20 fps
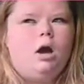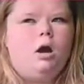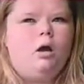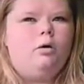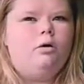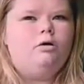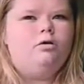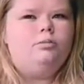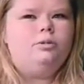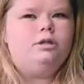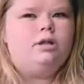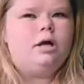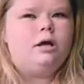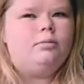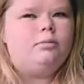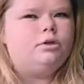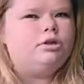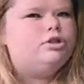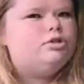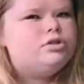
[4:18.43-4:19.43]
I would be
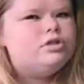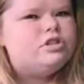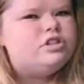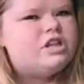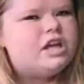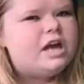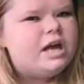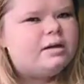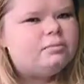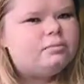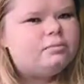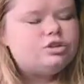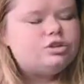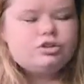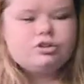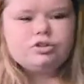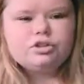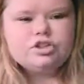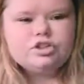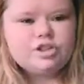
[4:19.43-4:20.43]
like, what'd you just say?
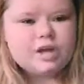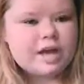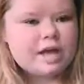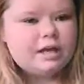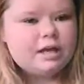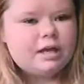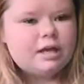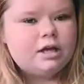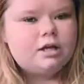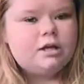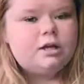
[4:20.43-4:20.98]
What'd you just say?